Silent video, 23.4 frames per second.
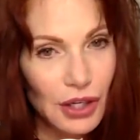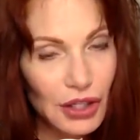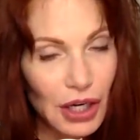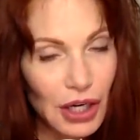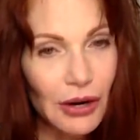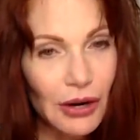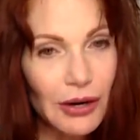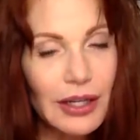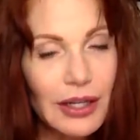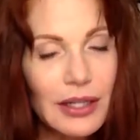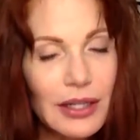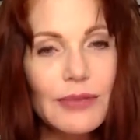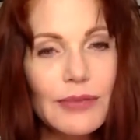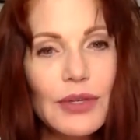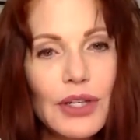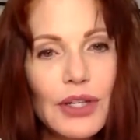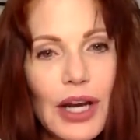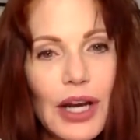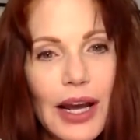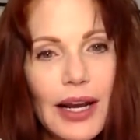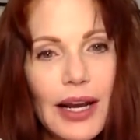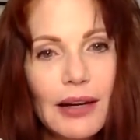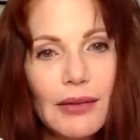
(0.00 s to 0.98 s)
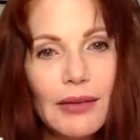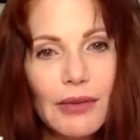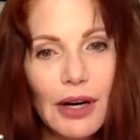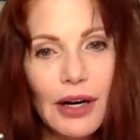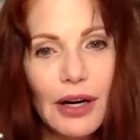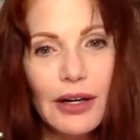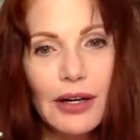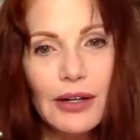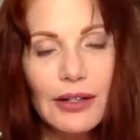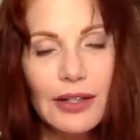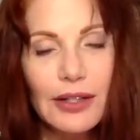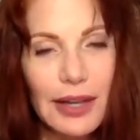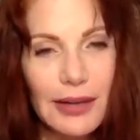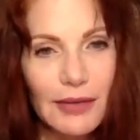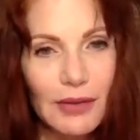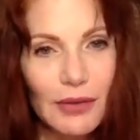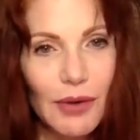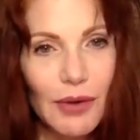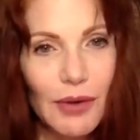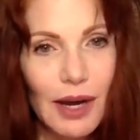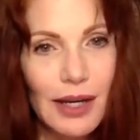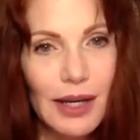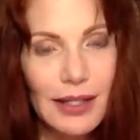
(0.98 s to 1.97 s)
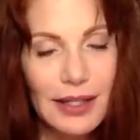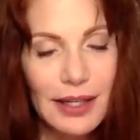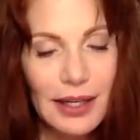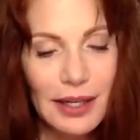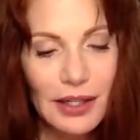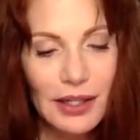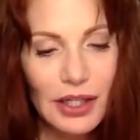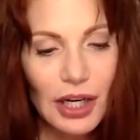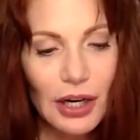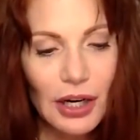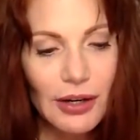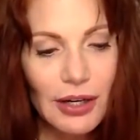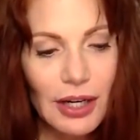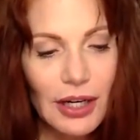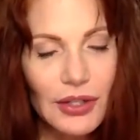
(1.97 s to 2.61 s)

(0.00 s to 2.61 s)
Jaronism channel where David Weiss and Jaron